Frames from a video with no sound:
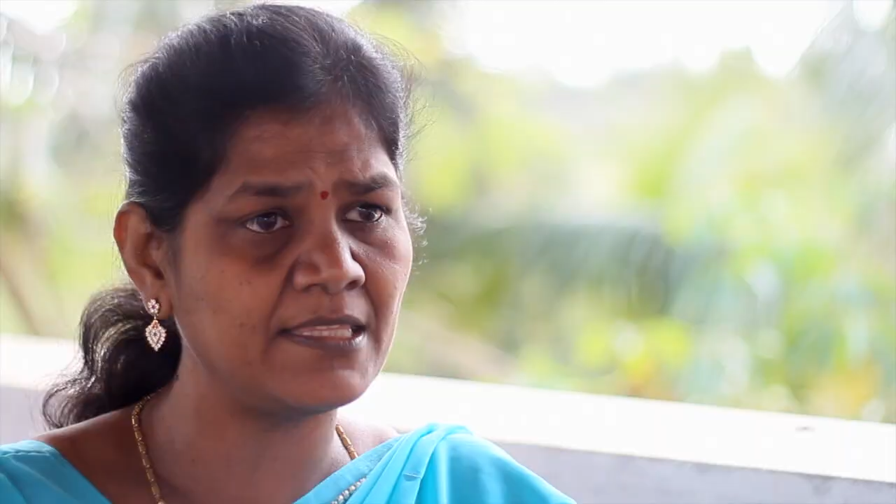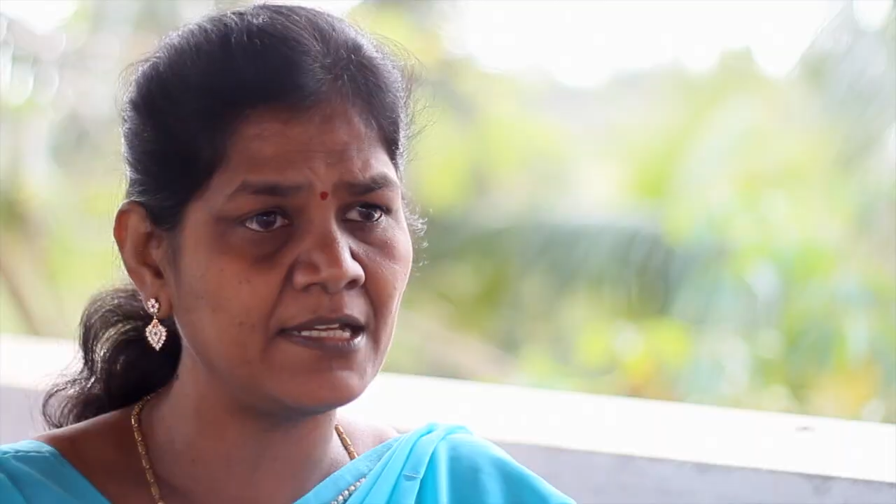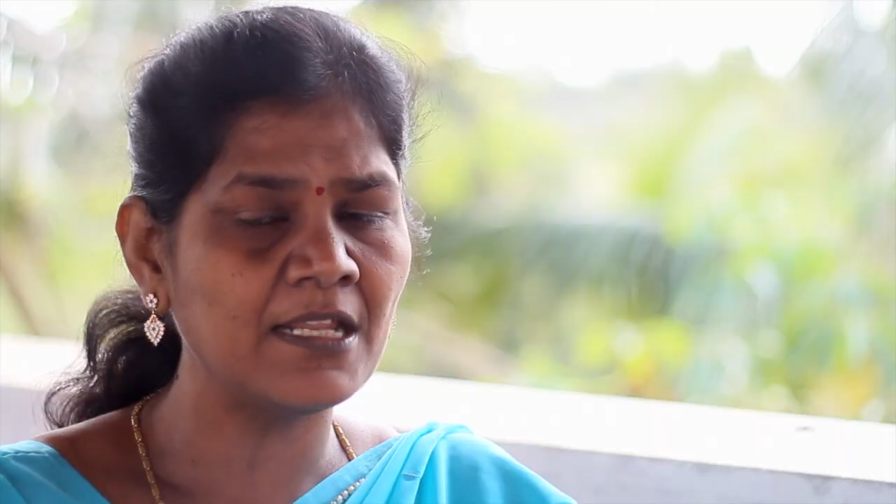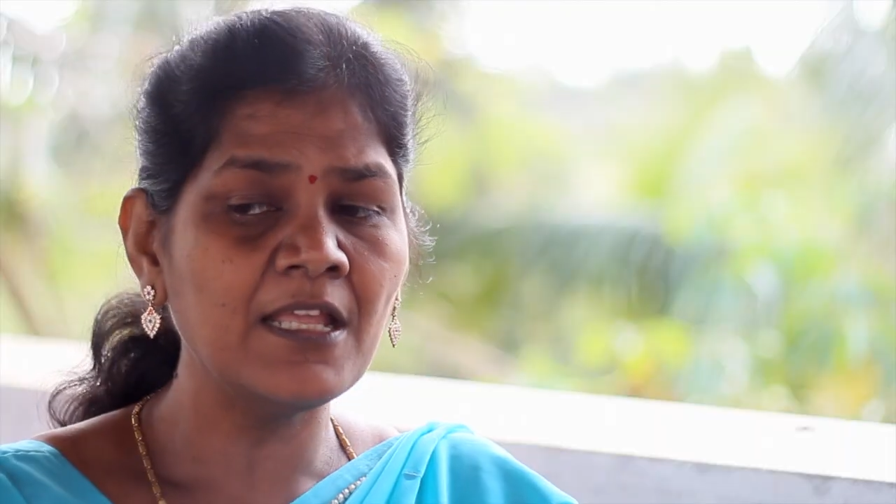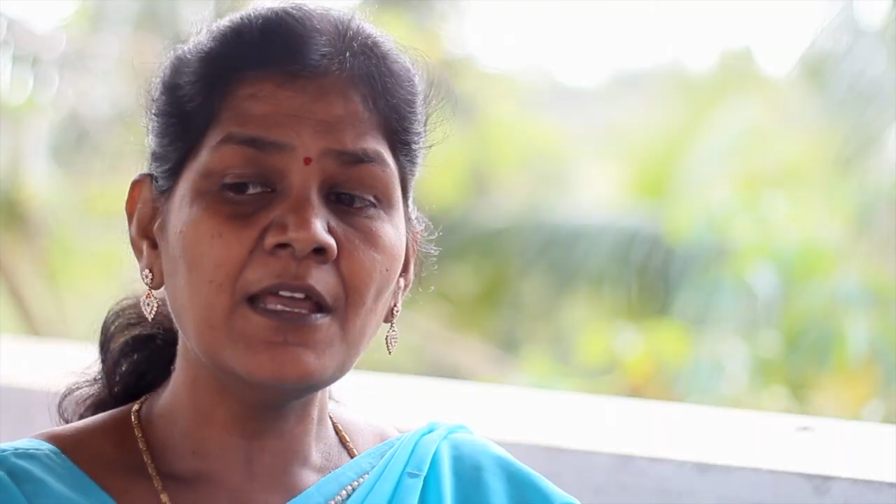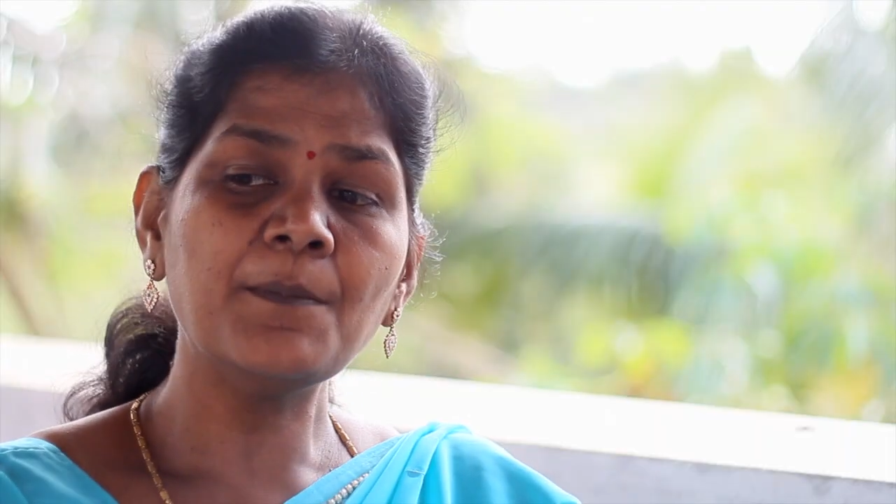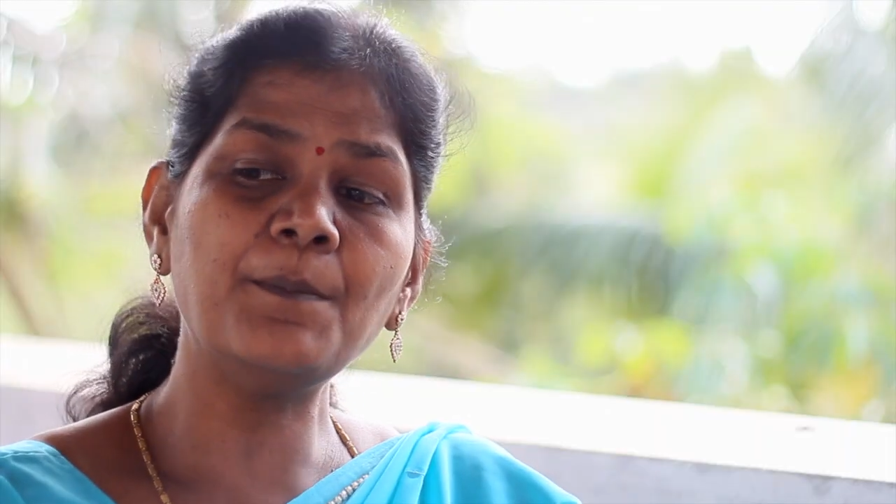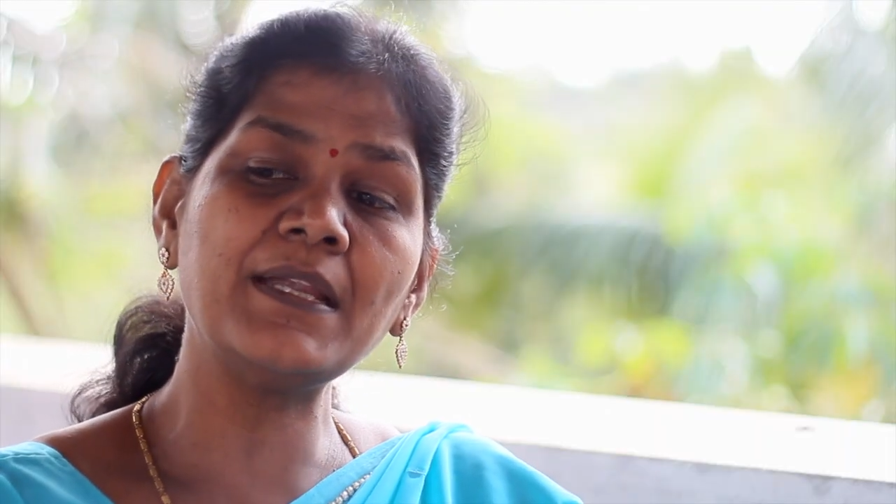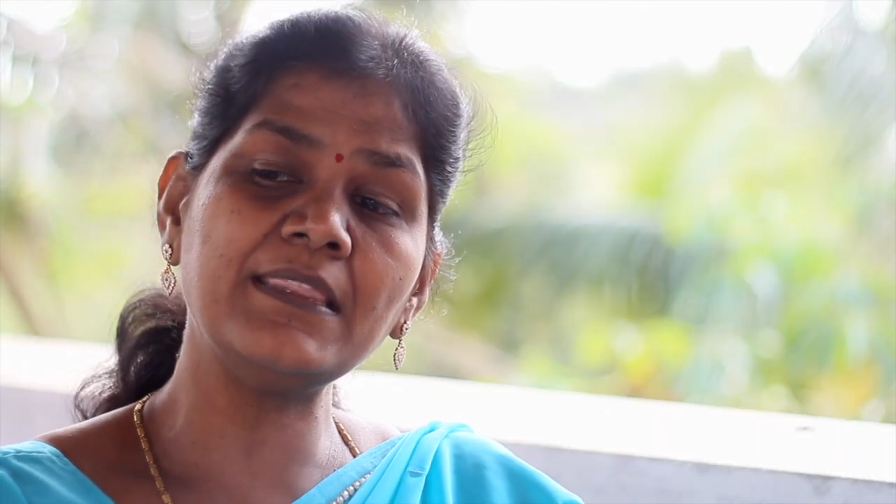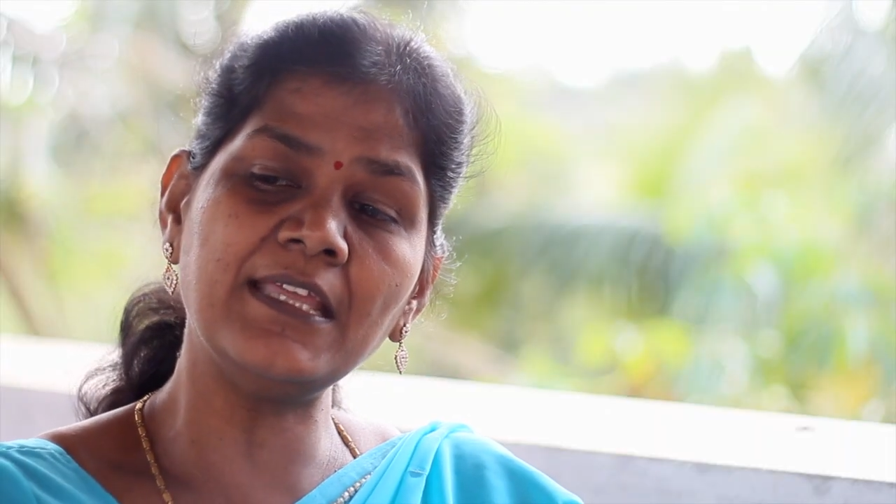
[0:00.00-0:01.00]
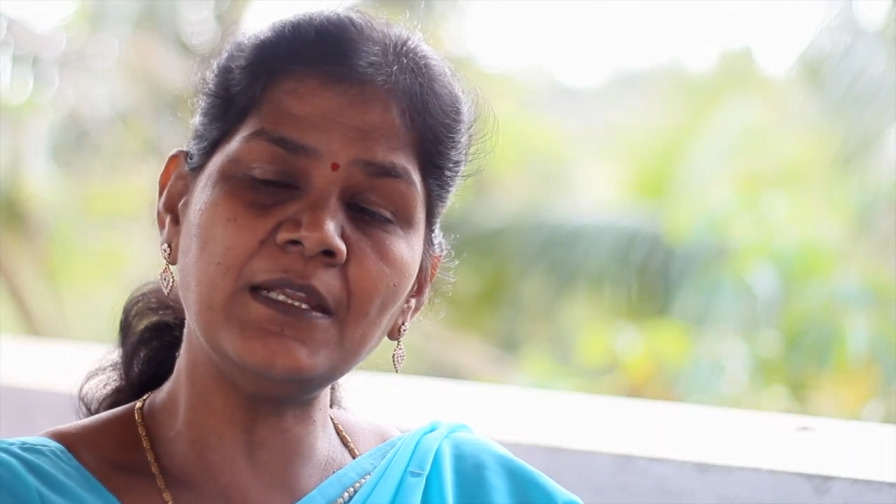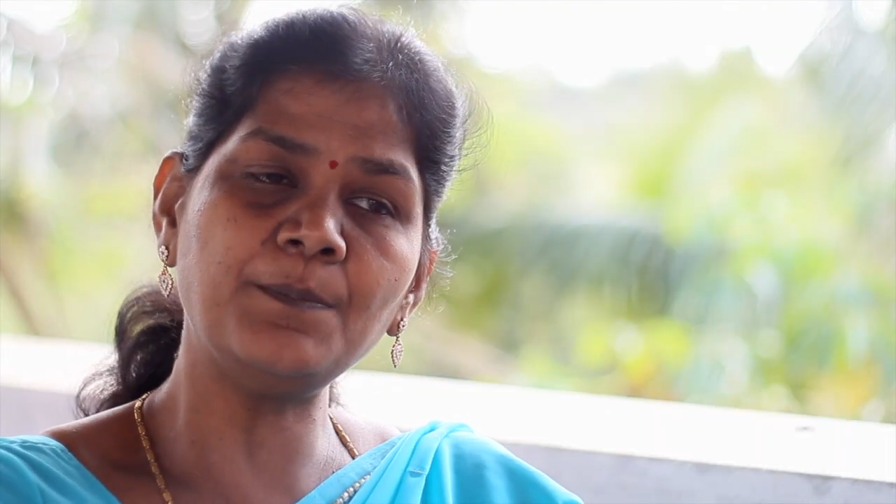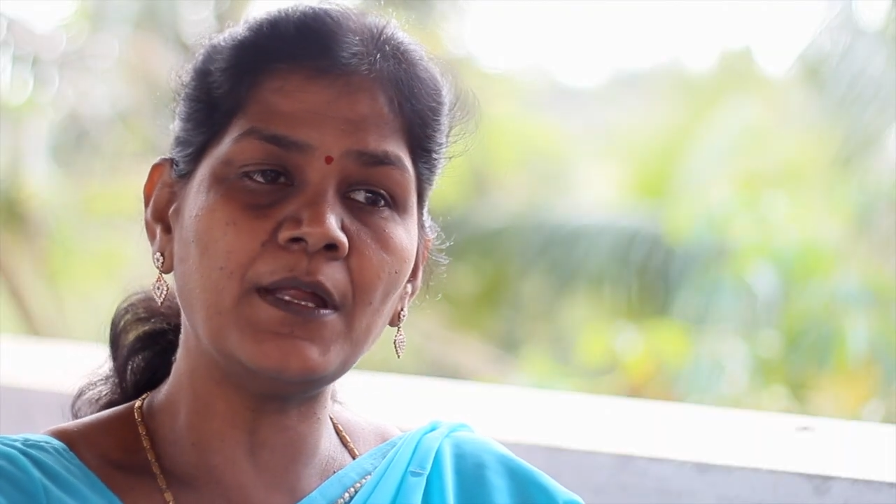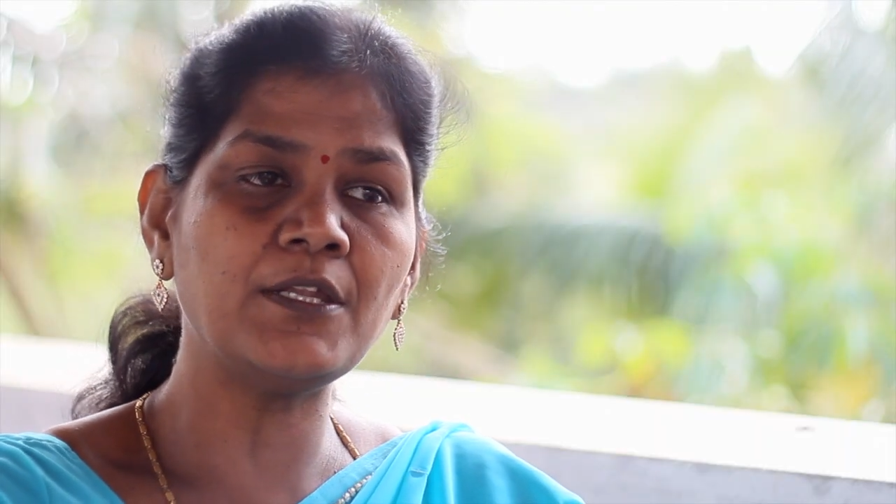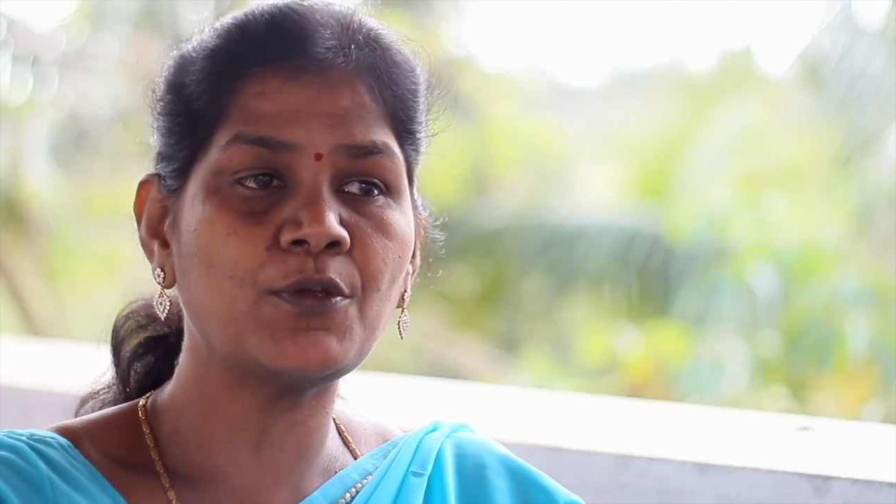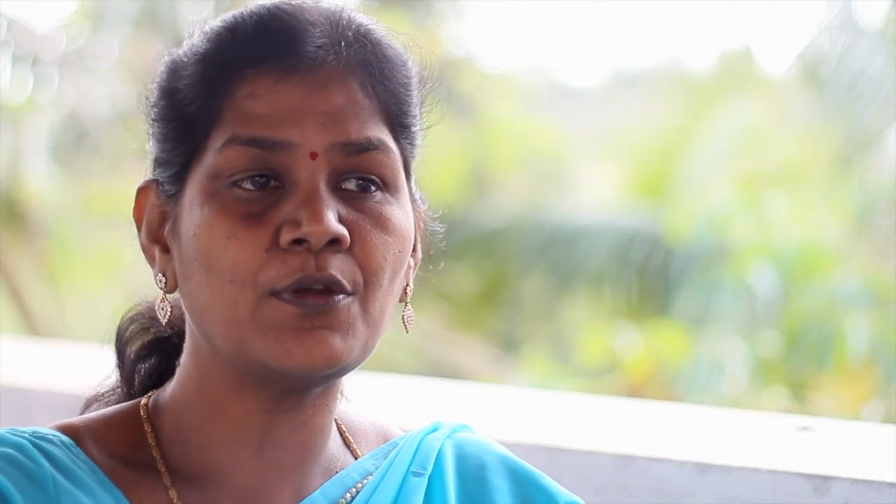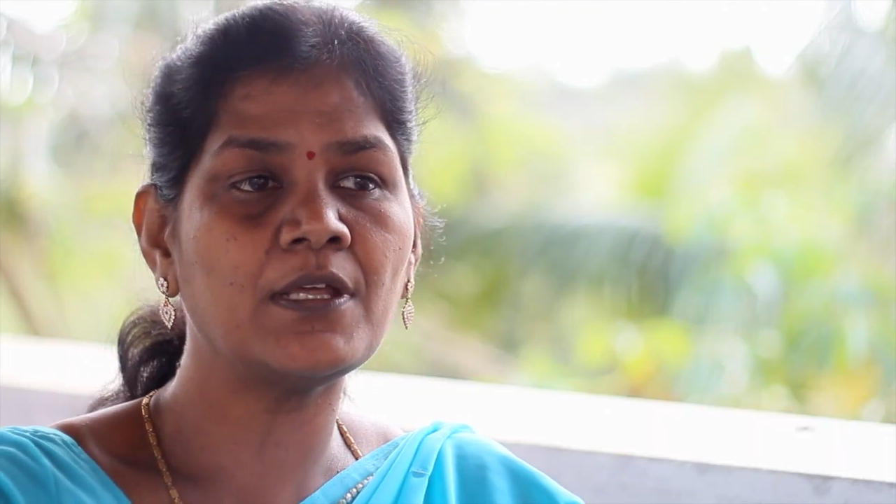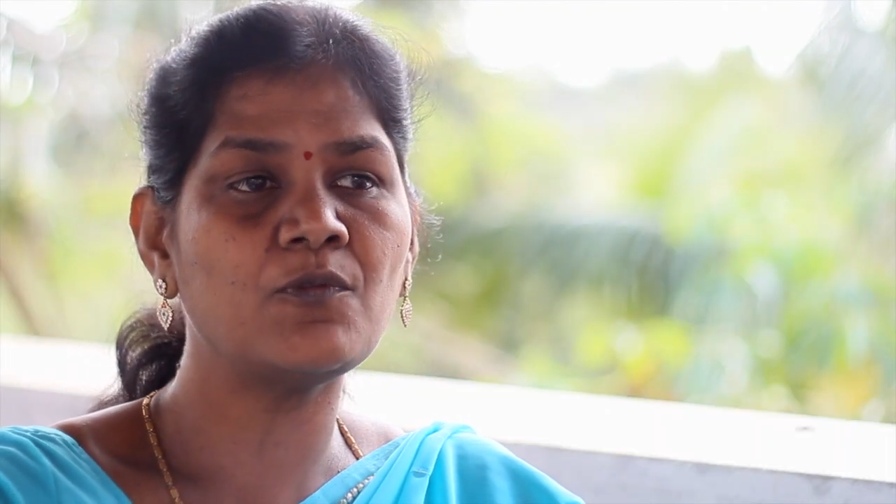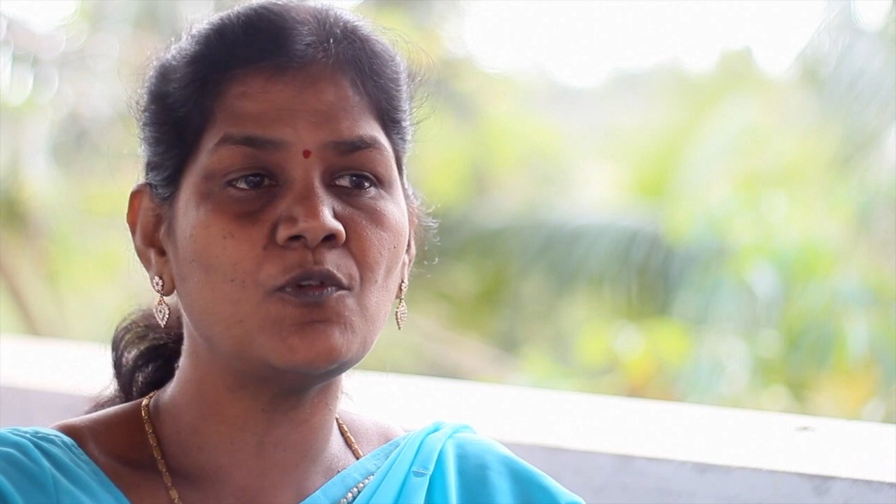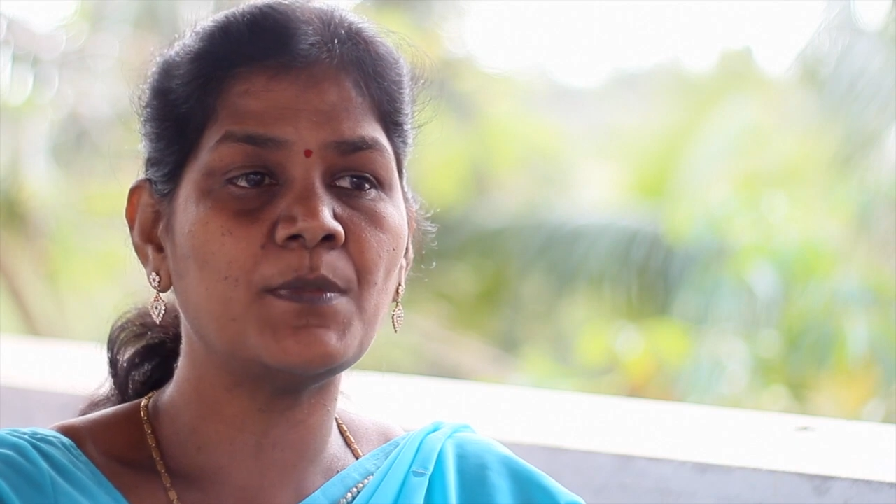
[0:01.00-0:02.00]
that. But that
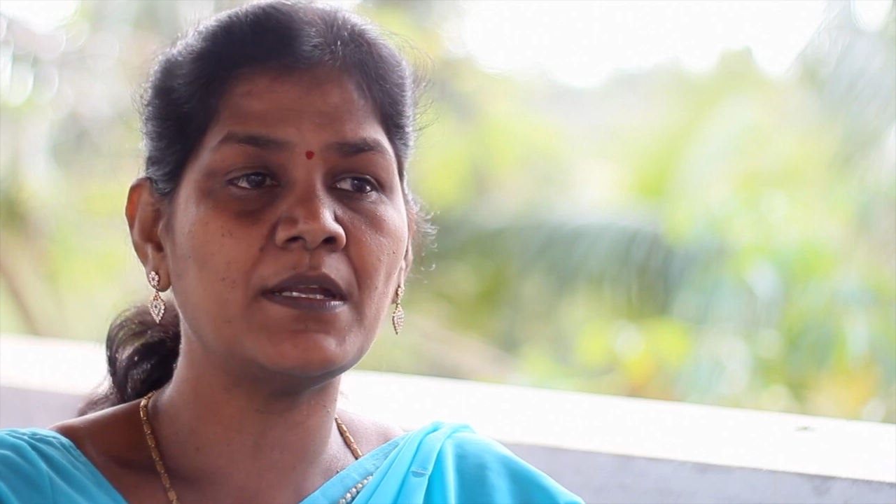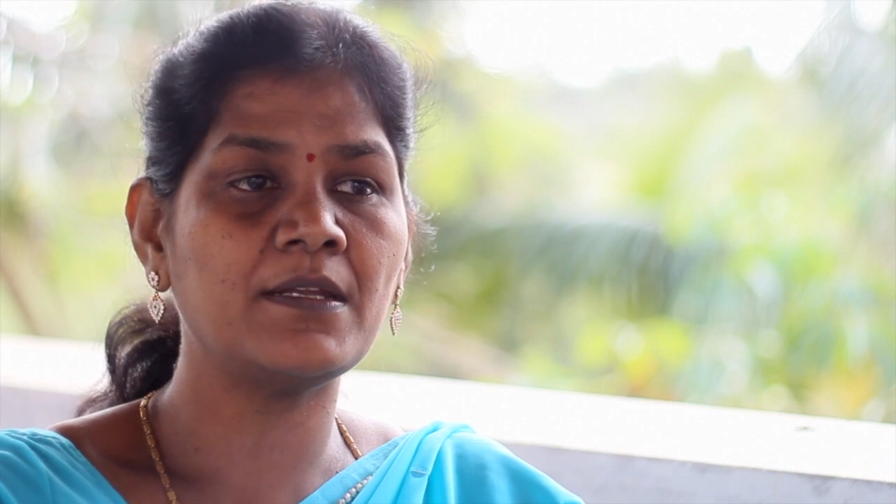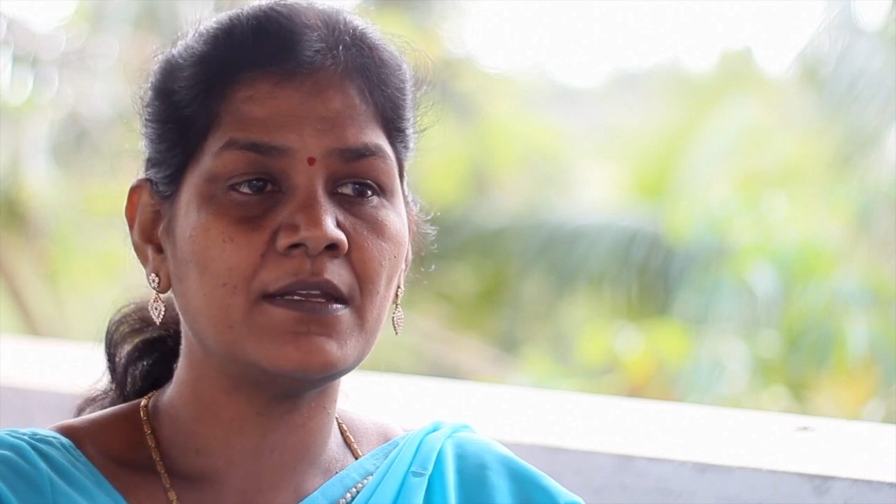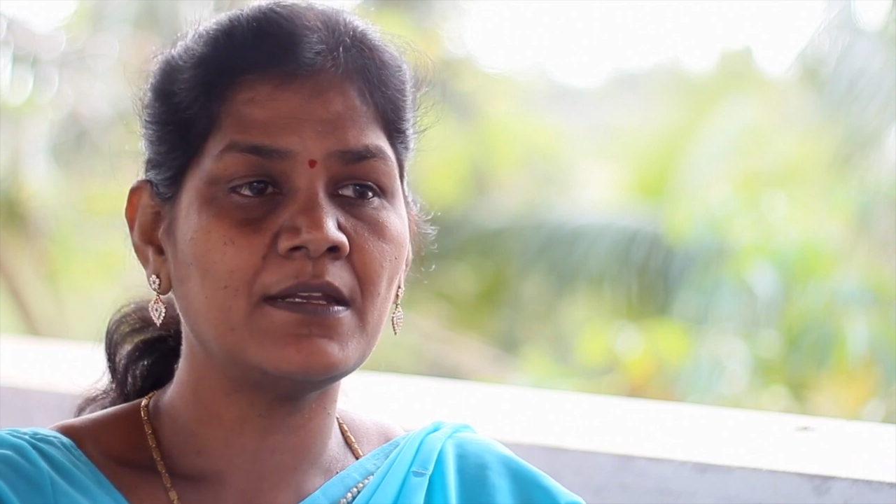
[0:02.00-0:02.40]
particular woman,